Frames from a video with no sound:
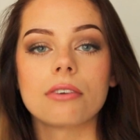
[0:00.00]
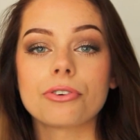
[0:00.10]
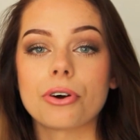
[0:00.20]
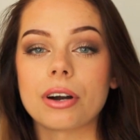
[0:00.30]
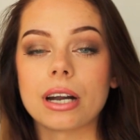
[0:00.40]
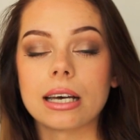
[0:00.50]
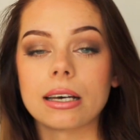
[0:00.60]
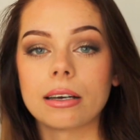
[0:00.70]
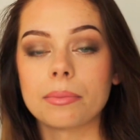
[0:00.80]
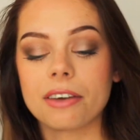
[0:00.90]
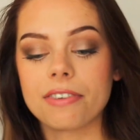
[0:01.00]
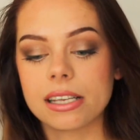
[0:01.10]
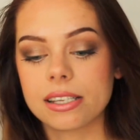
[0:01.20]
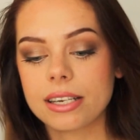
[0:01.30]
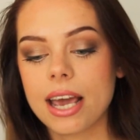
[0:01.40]
for my
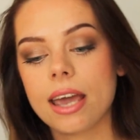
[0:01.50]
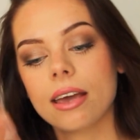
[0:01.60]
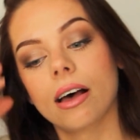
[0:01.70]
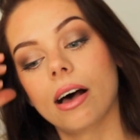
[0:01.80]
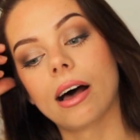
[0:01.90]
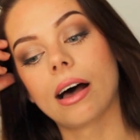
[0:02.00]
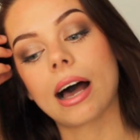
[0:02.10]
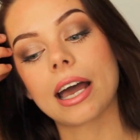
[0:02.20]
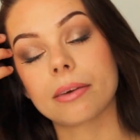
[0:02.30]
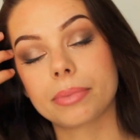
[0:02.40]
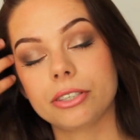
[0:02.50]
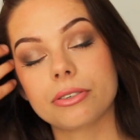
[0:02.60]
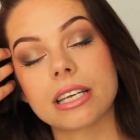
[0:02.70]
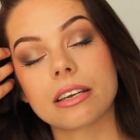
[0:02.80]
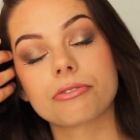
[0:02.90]
face today, I have been
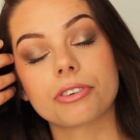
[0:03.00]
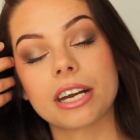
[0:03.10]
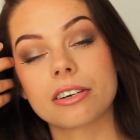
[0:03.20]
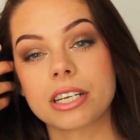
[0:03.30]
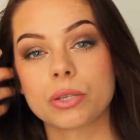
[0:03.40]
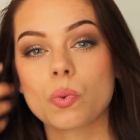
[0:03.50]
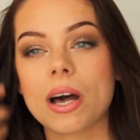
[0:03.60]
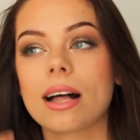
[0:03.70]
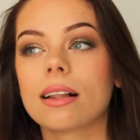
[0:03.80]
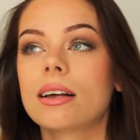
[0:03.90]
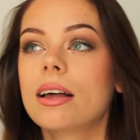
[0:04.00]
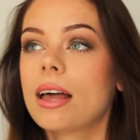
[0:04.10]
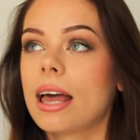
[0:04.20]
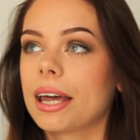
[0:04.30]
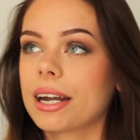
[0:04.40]
using it for years as well,
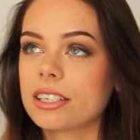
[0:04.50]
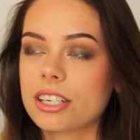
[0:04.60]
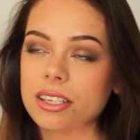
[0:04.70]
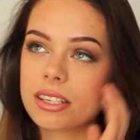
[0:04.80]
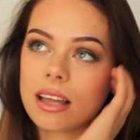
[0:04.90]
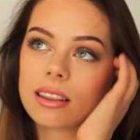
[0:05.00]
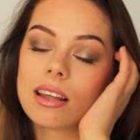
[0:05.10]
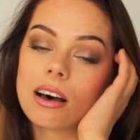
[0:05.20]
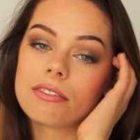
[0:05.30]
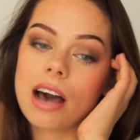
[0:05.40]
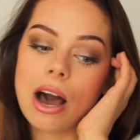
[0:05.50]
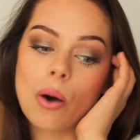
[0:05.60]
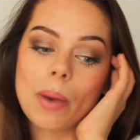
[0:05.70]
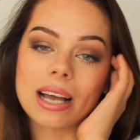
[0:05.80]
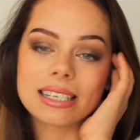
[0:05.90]
and I just love how
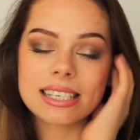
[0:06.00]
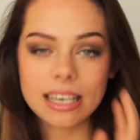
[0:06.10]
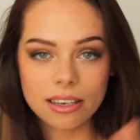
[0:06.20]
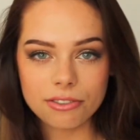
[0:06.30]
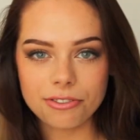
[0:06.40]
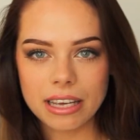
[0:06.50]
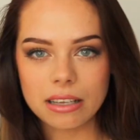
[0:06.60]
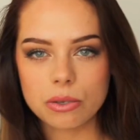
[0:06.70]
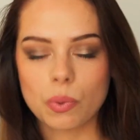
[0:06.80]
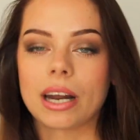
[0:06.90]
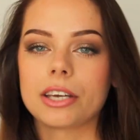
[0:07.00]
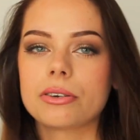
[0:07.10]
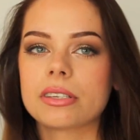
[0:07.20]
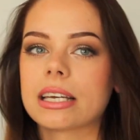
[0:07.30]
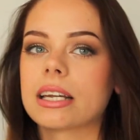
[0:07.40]
my skin feels when I
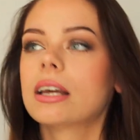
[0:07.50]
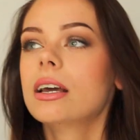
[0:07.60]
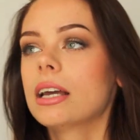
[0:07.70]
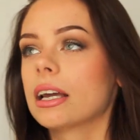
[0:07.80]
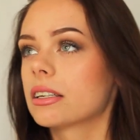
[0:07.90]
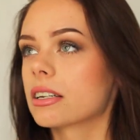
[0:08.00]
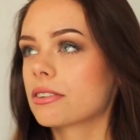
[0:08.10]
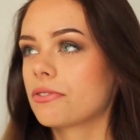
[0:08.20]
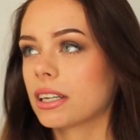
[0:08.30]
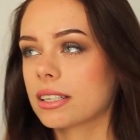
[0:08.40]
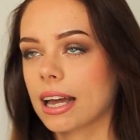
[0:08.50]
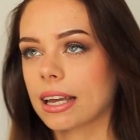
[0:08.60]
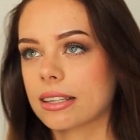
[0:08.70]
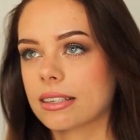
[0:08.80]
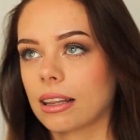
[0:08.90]
use it. It just feels
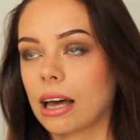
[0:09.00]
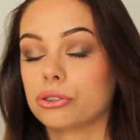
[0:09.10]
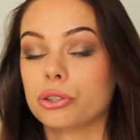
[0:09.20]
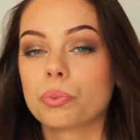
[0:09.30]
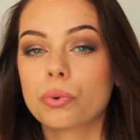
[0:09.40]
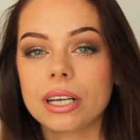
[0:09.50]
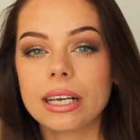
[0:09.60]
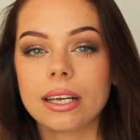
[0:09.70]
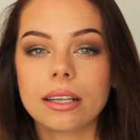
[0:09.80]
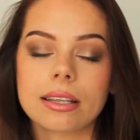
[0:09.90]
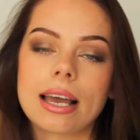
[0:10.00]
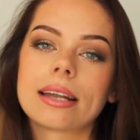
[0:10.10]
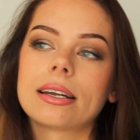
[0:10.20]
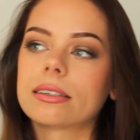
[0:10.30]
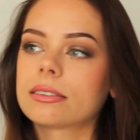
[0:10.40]
like it's allowed to breathe,
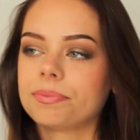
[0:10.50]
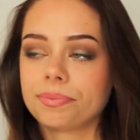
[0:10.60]
and it